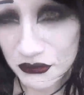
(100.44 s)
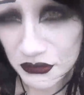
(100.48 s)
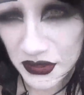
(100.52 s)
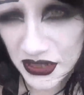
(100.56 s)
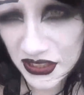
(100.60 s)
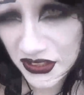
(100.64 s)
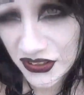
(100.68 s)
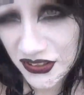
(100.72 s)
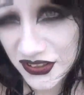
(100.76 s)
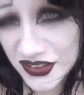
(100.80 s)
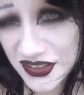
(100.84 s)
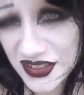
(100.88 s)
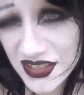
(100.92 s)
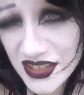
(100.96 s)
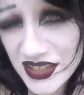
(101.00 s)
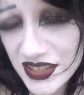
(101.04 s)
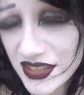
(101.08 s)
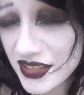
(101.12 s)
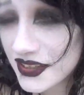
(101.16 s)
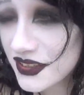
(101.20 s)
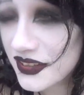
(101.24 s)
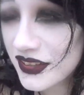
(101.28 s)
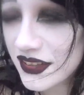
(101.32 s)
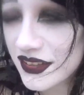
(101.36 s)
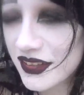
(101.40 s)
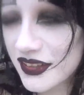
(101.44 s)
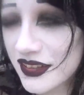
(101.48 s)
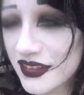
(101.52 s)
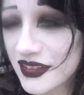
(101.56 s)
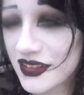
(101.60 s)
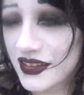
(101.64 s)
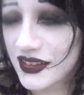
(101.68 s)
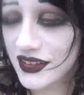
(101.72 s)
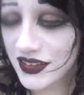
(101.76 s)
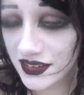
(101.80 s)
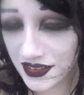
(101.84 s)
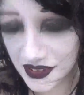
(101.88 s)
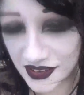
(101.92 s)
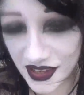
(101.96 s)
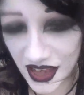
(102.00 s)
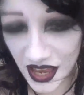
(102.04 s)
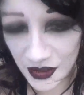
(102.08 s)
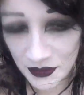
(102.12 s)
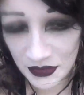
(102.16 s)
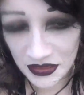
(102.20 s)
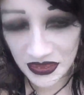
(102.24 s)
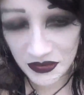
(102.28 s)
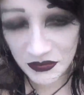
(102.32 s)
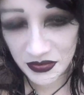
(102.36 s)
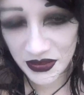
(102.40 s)
because
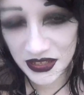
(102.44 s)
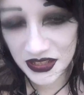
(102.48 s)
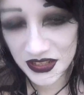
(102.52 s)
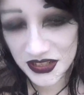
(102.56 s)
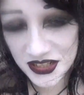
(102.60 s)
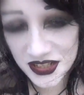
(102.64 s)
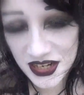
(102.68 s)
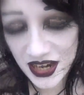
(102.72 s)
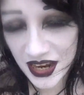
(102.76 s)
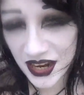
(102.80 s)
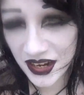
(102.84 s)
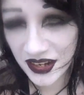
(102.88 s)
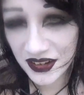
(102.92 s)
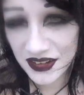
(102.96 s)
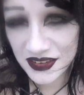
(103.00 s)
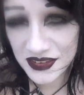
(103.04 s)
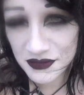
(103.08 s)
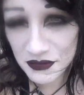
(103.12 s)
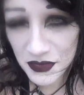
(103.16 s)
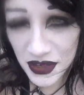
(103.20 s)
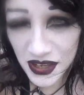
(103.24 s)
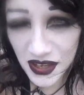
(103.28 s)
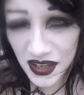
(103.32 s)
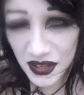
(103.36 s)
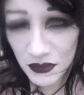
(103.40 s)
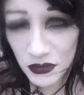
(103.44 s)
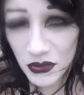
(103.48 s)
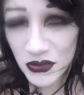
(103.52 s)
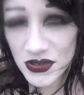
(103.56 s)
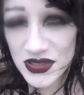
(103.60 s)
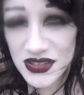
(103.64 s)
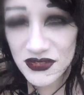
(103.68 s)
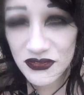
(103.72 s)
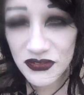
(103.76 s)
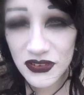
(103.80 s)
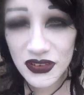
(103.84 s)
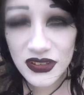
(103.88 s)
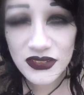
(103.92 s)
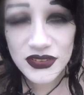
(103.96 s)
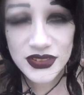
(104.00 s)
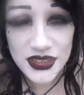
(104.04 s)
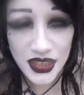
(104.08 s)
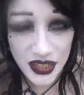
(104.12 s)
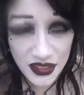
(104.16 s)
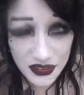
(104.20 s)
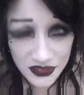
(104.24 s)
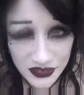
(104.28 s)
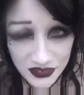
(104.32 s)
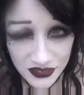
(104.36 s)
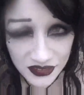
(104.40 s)
I'm at the beach and my eyeballs are full of
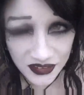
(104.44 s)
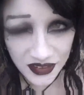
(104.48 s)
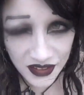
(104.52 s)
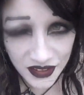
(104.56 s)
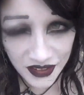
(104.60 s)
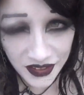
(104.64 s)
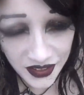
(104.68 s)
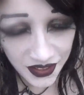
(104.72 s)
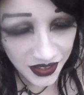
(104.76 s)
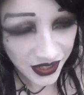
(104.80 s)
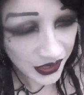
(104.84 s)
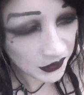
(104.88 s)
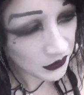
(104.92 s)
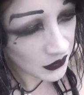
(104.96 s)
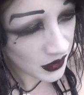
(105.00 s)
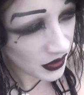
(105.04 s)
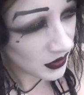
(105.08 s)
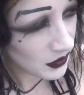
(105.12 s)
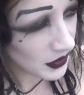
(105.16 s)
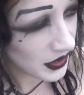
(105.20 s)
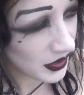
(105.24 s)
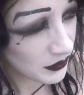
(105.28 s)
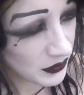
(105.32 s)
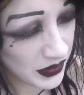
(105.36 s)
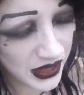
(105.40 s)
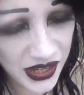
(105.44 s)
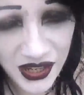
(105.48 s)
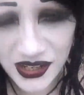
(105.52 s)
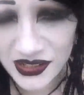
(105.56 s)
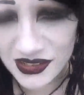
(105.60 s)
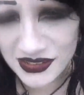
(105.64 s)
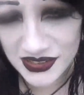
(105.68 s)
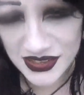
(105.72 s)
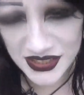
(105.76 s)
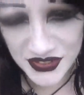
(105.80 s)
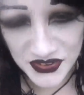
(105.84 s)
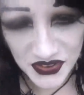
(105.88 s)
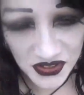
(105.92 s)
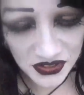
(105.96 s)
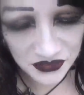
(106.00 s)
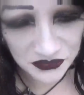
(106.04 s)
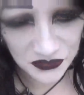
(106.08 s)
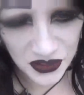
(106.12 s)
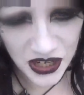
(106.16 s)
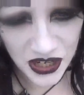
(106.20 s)
sun and my, my heart is full of